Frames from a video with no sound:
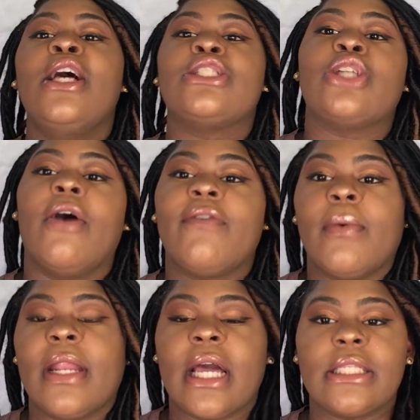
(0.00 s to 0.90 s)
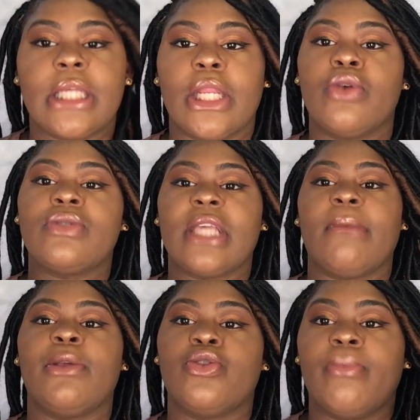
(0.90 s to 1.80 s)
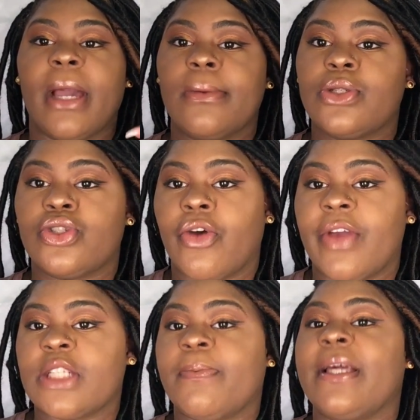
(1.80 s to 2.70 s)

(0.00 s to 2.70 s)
So if you want to continue seeing me do makeup tutorials,